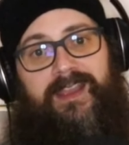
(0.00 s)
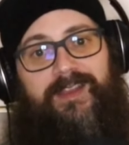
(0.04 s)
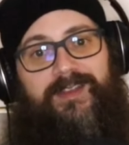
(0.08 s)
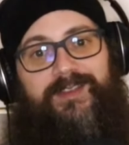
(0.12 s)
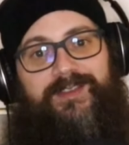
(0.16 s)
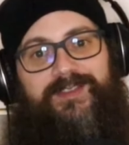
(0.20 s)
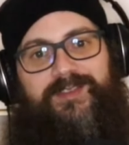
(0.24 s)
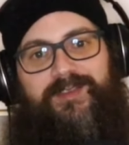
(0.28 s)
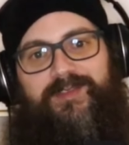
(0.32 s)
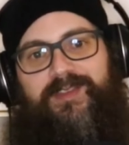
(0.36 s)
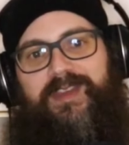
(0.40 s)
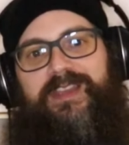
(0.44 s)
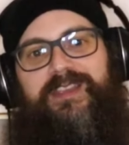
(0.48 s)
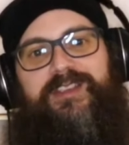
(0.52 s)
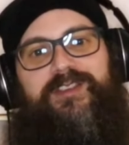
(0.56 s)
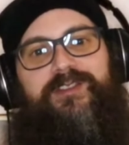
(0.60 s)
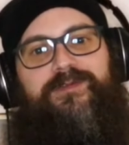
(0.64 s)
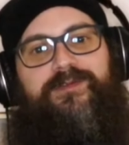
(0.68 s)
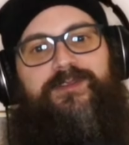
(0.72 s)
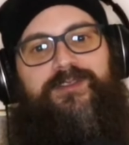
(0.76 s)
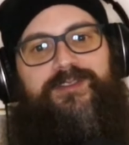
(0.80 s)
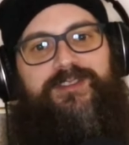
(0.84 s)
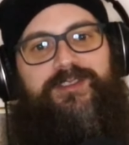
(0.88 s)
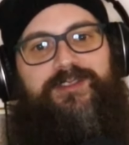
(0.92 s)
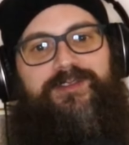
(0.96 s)
So thank you
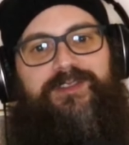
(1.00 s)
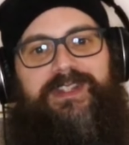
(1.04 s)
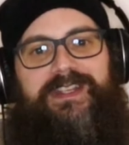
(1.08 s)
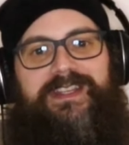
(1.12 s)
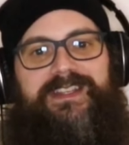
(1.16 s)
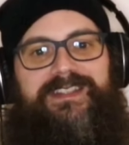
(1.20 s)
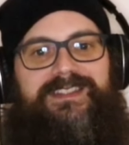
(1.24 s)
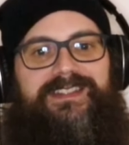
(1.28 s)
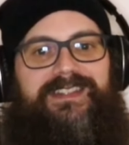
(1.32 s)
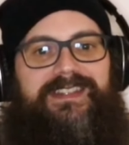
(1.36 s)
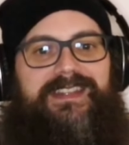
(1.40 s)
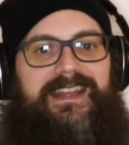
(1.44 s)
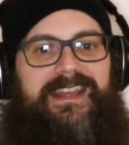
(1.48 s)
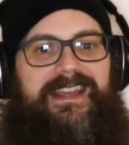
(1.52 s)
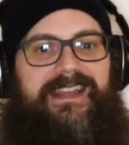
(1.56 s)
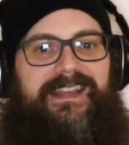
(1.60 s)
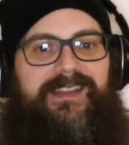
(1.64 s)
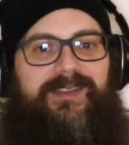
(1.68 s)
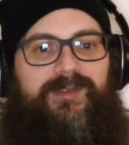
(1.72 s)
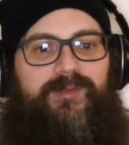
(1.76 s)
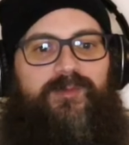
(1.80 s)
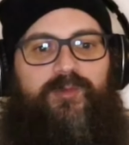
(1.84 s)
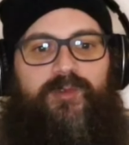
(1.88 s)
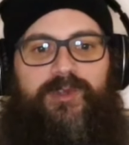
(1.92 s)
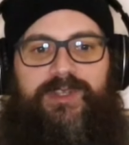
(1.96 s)
for tuning in today.
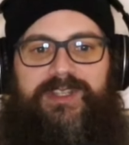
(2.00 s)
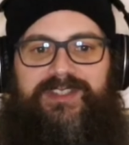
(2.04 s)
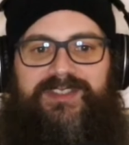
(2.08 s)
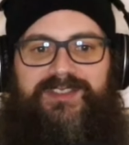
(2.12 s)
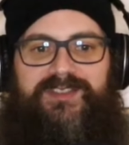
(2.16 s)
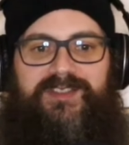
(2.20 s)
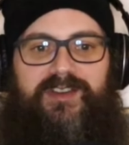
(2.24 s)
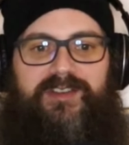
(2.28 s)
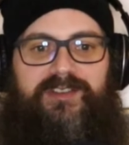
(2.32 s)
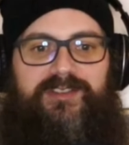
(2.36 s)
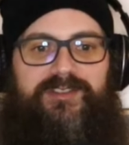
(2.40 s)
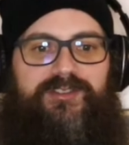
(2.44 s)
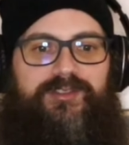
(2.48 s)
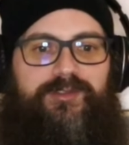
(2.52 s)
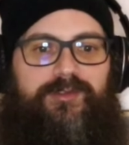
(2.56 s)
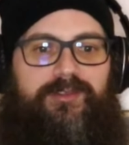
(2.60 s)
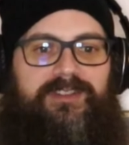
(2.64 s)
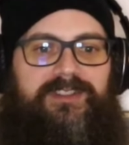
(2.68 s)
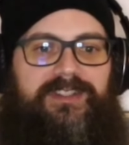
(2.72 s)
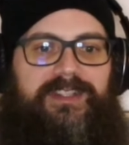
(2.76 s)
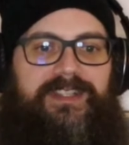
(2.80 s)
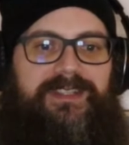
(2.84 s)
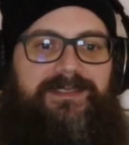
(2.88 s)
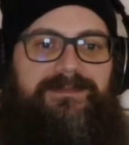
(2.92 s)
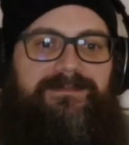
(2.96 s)
We'll get started
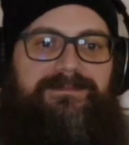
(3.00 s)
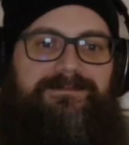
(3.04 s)
shortly.